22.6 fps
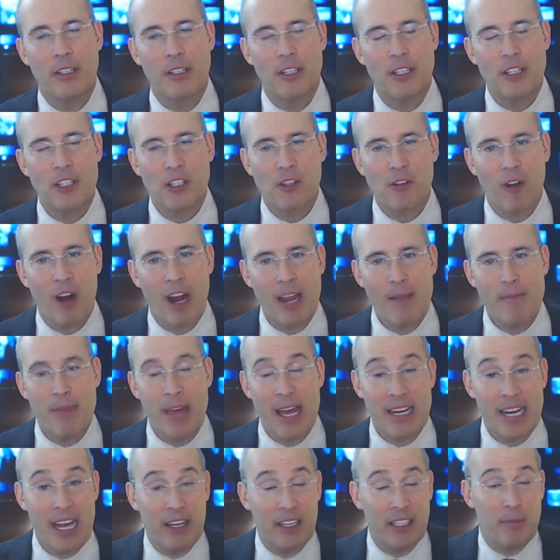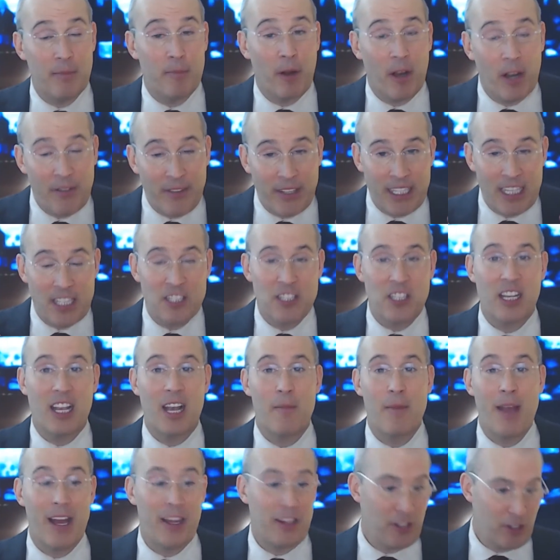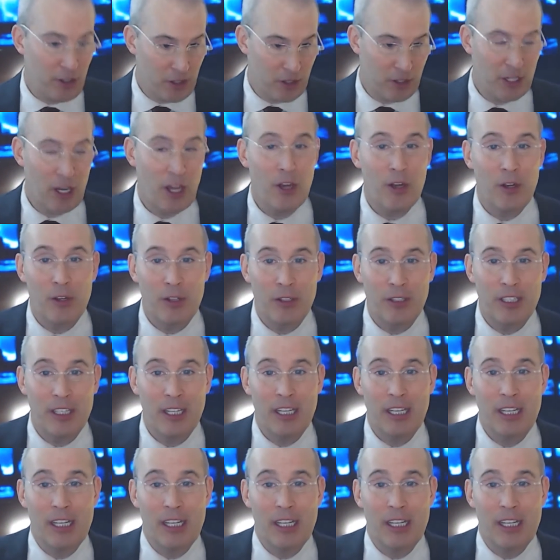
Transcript: Describe that. Now, part of it needs to come out in your tone